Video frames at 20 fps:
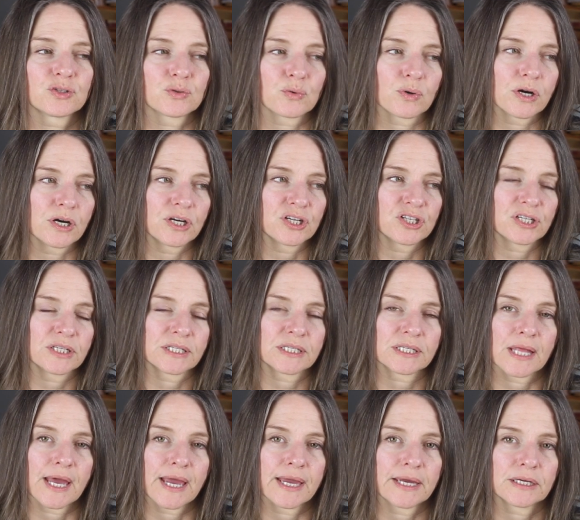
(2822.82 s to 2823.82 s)
store,
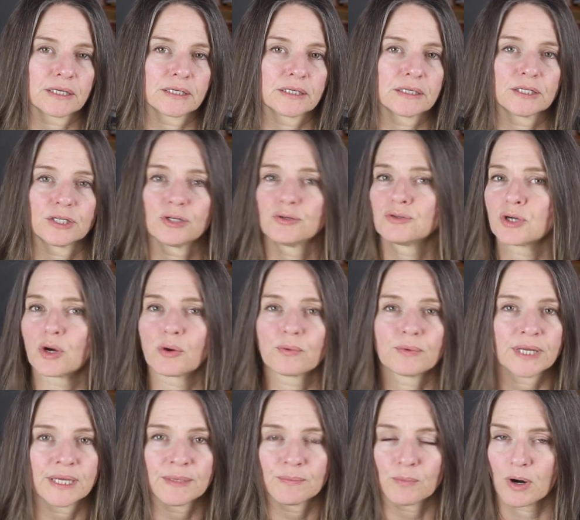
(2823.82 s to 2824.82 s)
she's like, you
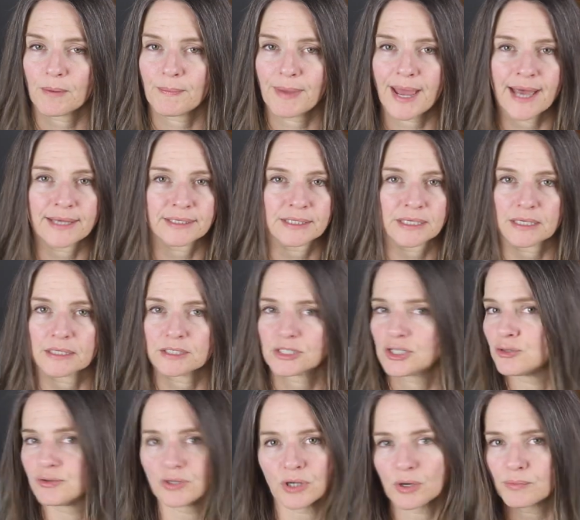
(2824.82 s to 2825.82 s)
don't need more
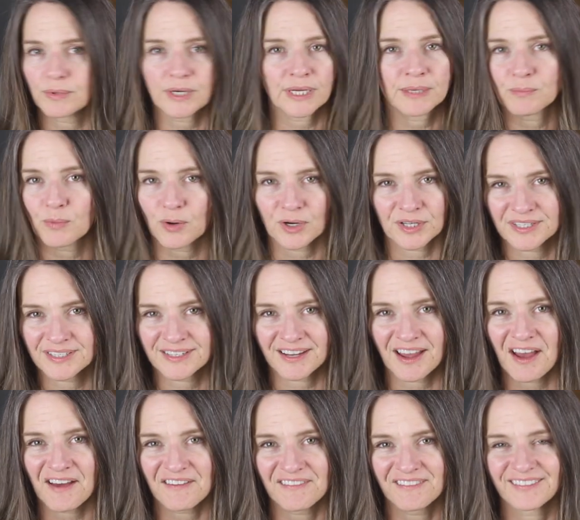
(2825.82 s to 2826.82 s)
baskets, you don't need more
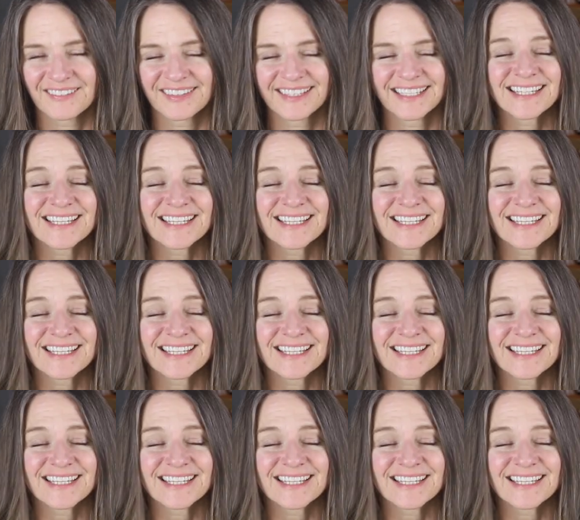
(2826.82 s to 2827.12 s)
stuff.